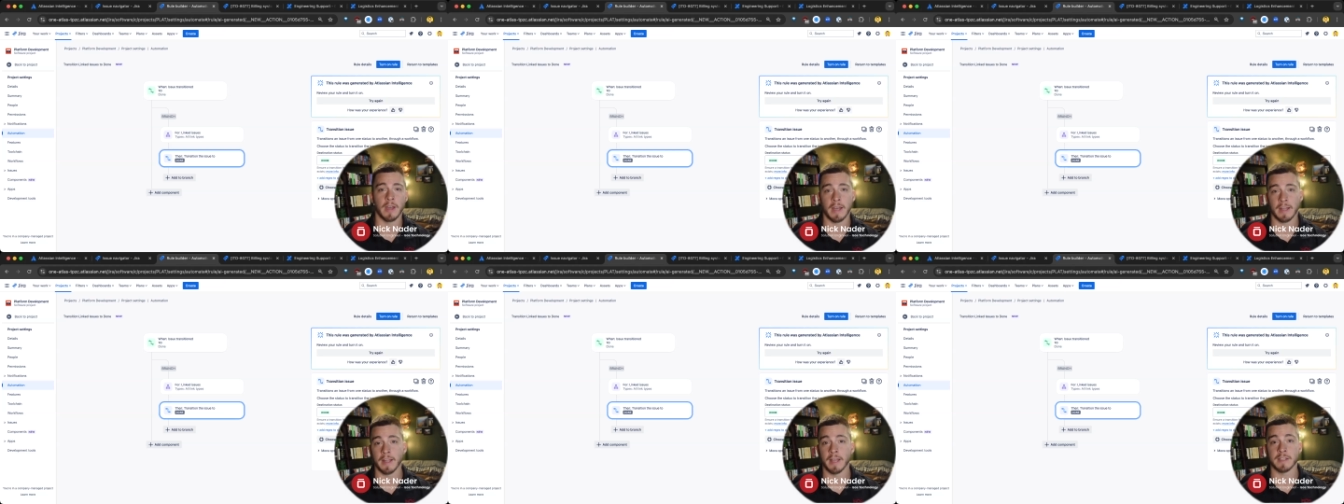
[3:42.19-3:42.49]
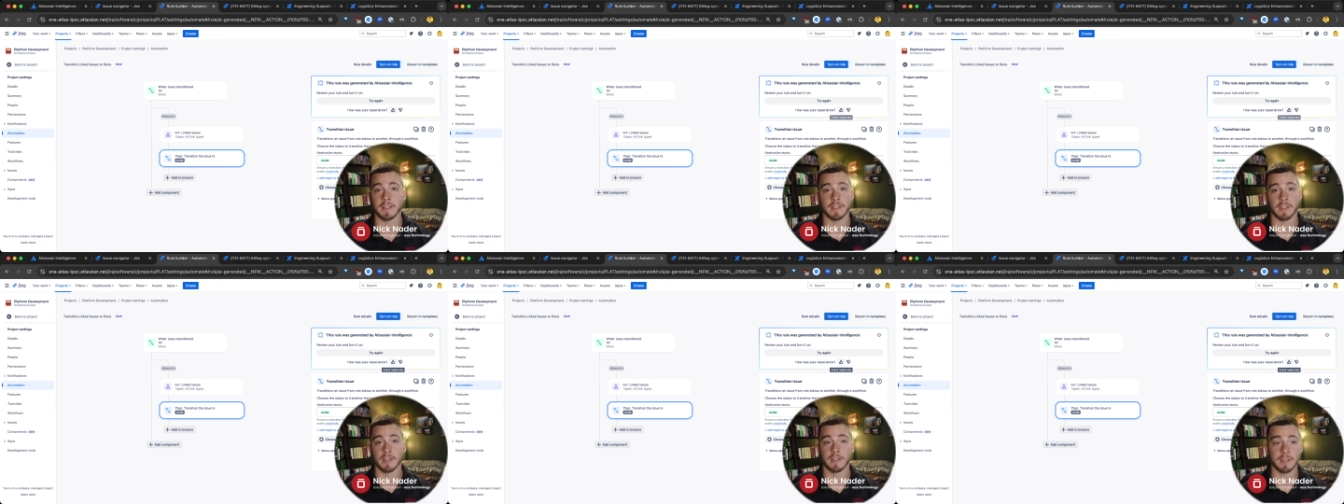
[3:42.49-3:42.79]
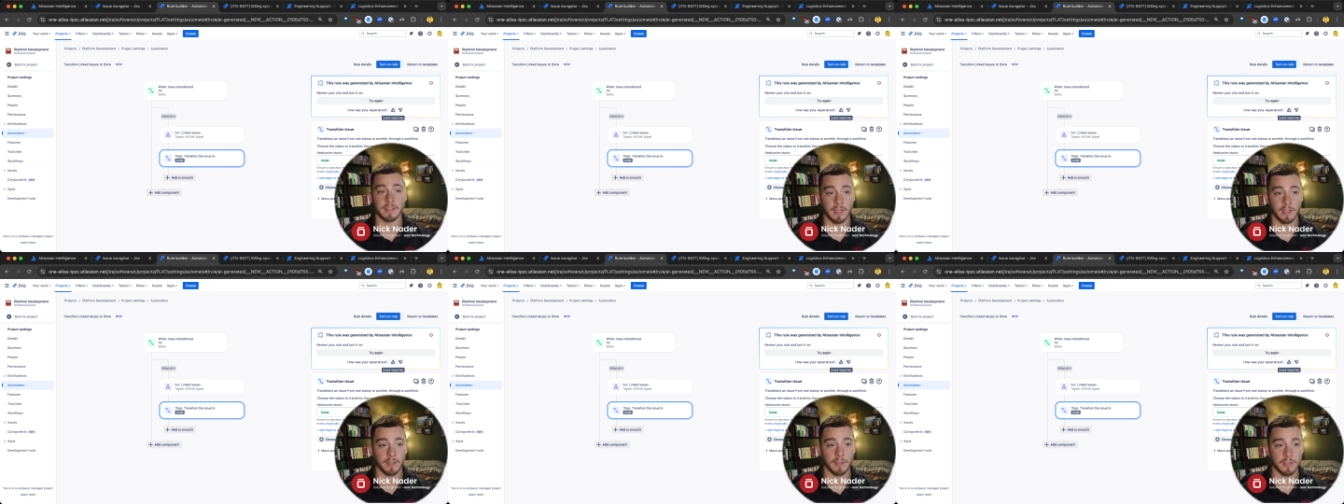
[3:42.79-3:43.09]
Atlassian
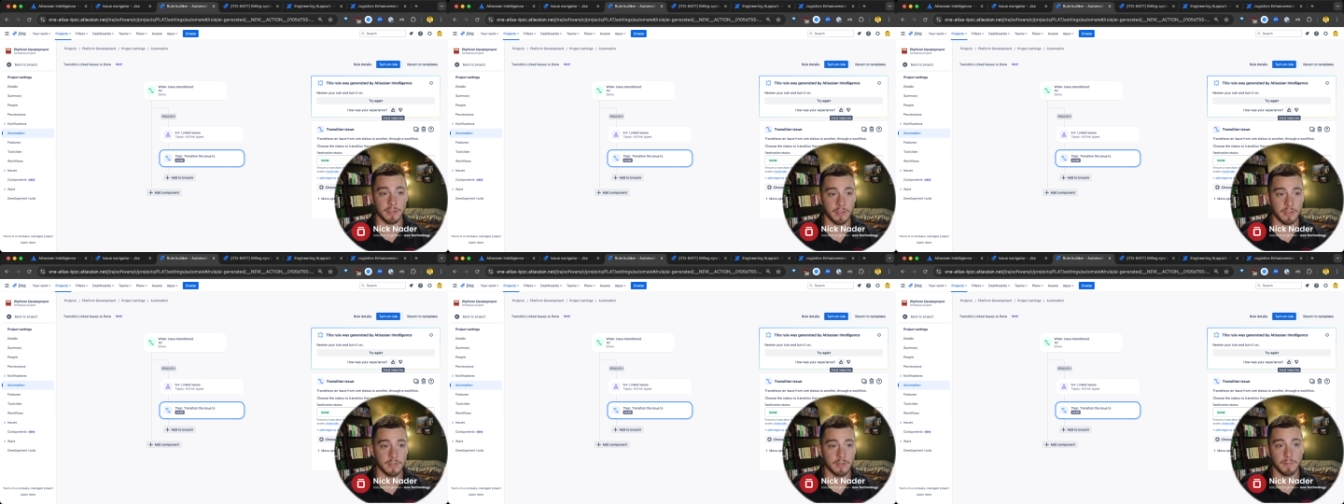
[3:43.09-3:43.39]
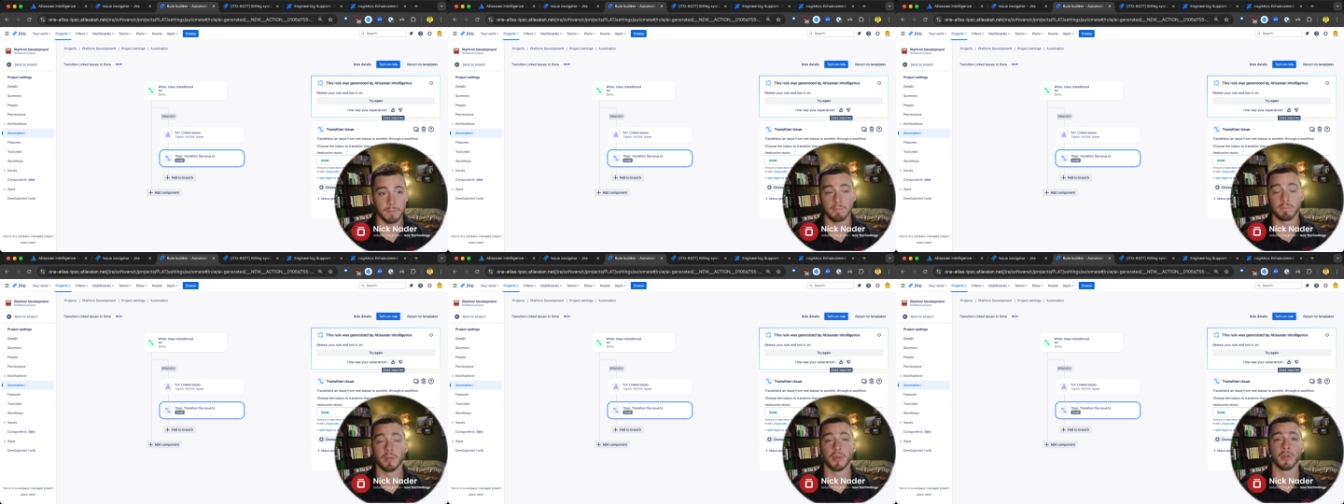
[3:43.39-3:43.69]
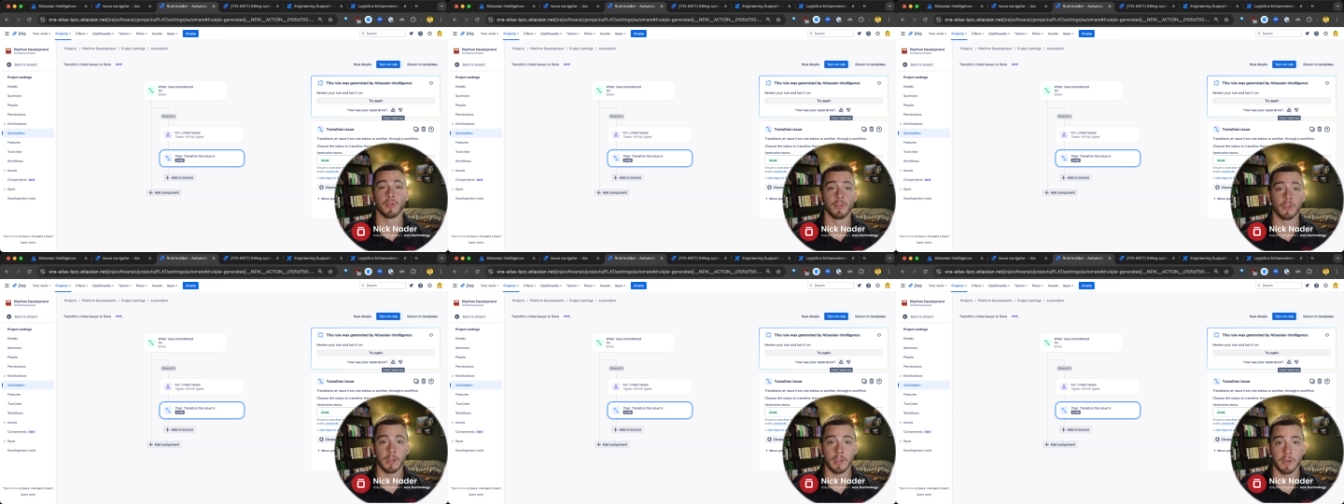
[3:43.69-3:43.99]
Intelligence
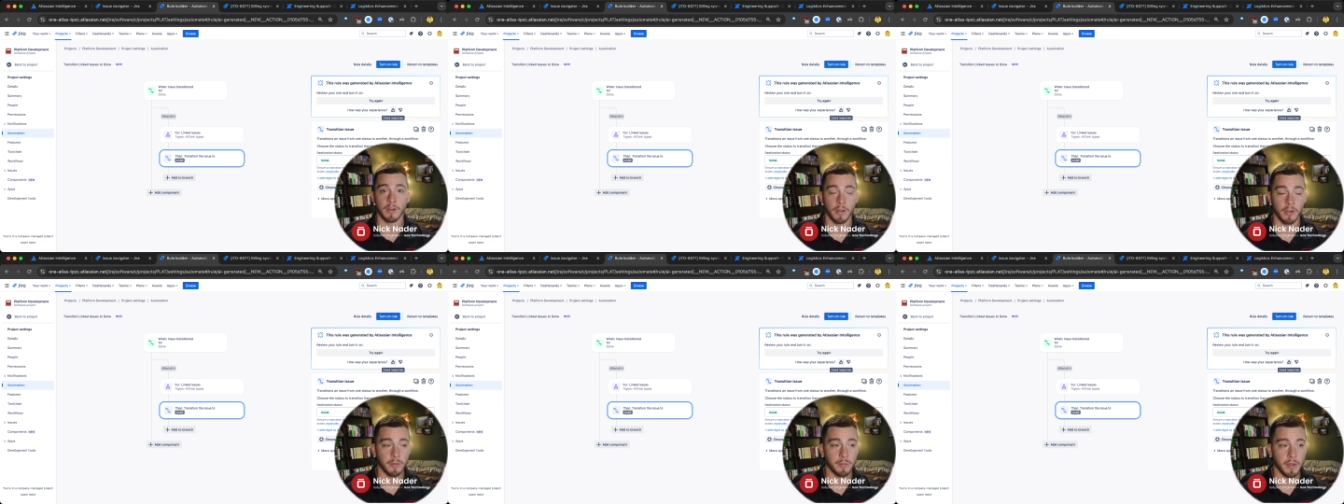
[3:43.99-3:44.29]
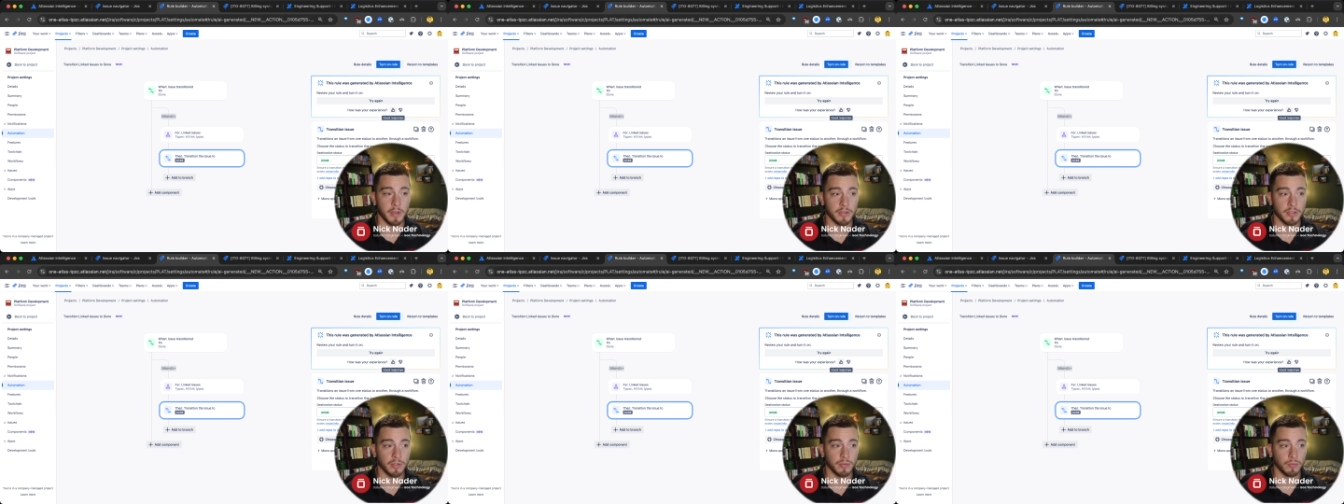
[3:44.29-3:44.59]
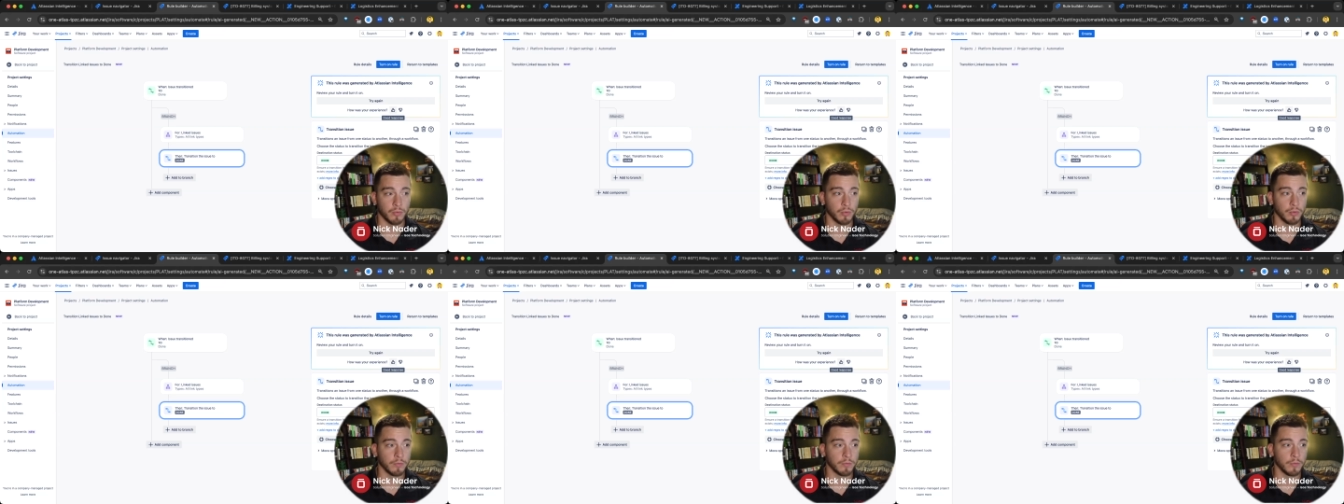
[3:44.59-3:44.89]
building an automation
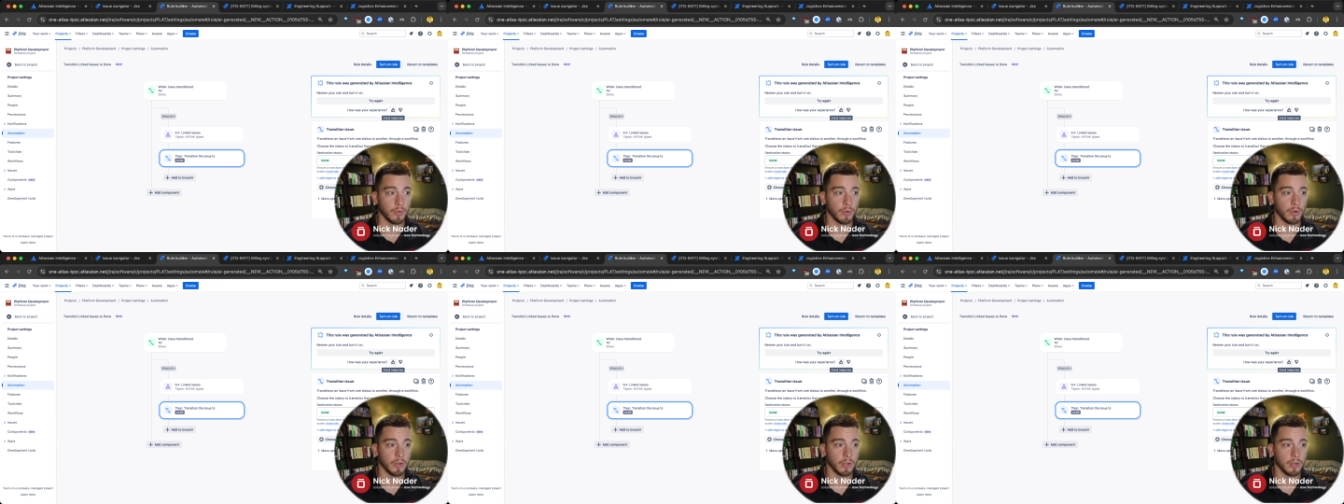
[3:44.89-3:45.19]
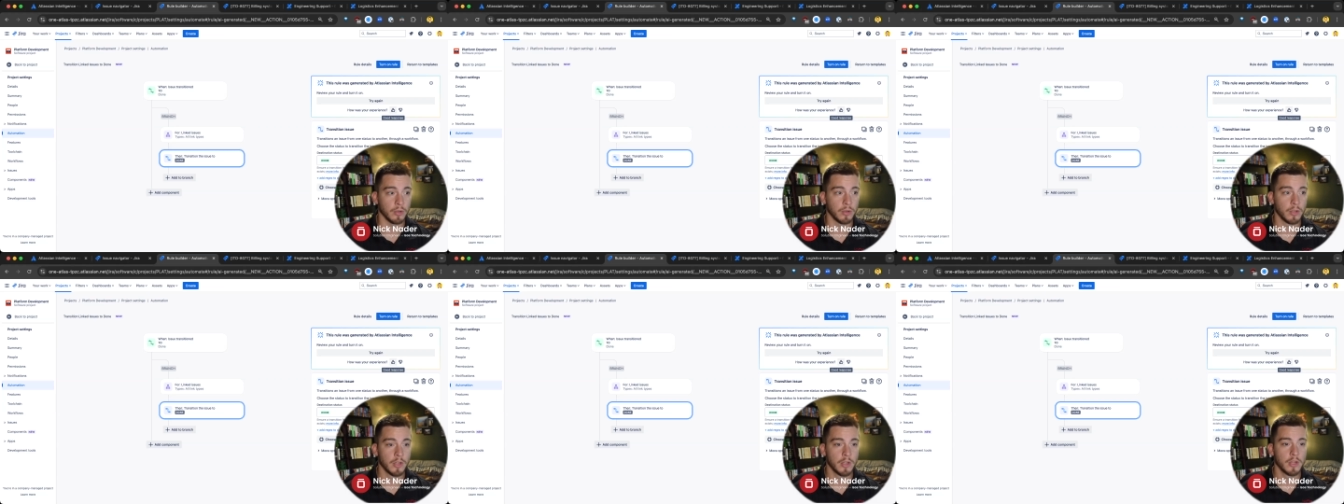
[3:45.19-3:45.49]
rule for you?